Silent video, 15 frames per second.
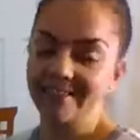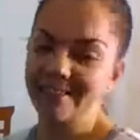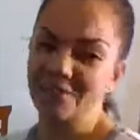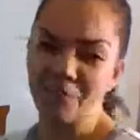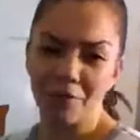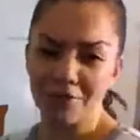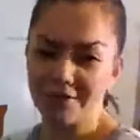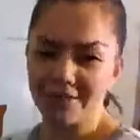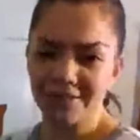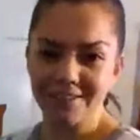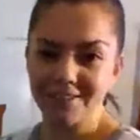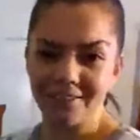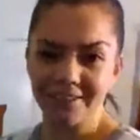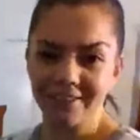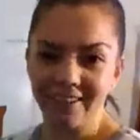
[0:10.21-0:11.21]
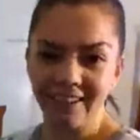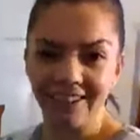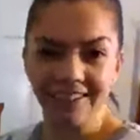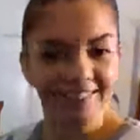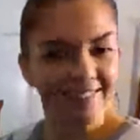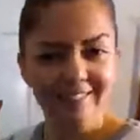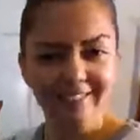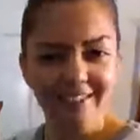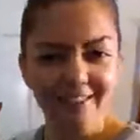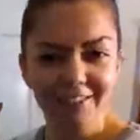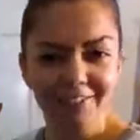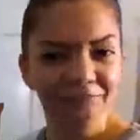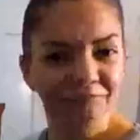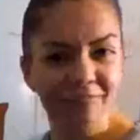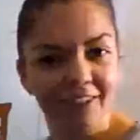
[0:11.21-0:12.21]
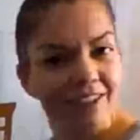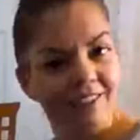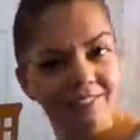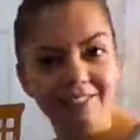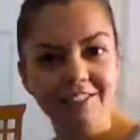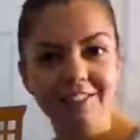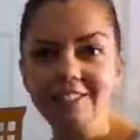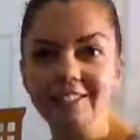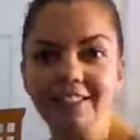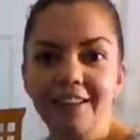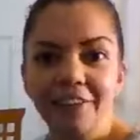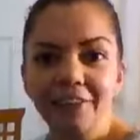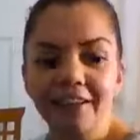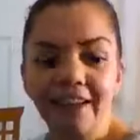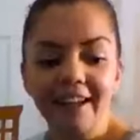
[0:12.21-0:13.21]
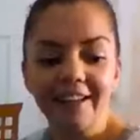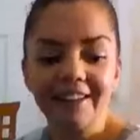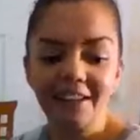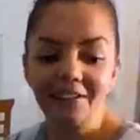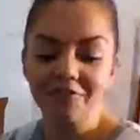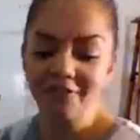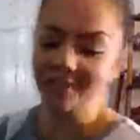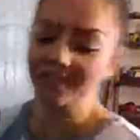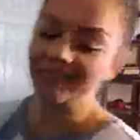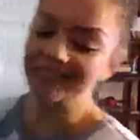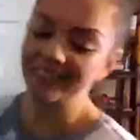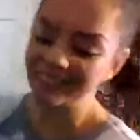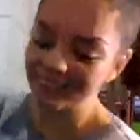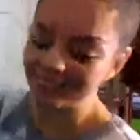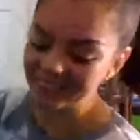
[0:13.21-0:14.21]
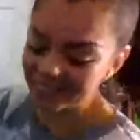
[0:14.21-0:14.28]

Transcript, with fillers: It's supposed to snow tonight, so you know, just another day in Denver.